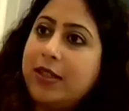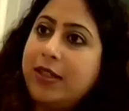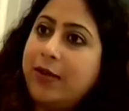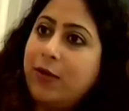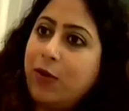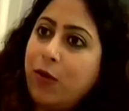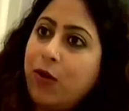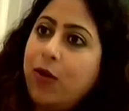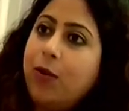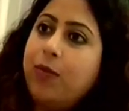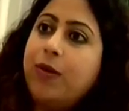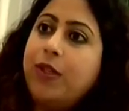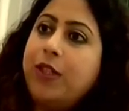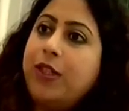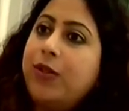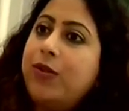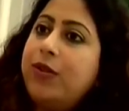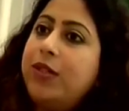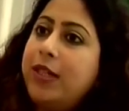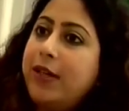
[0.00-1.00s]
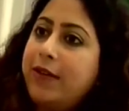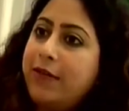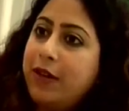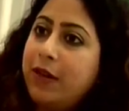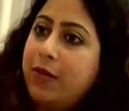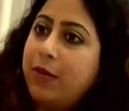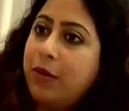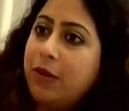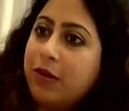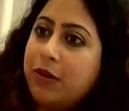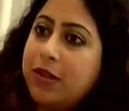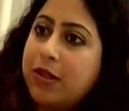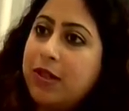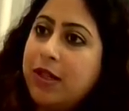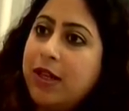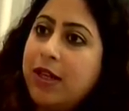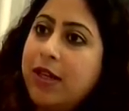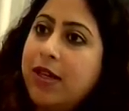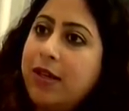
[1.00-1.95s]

They've all produced several books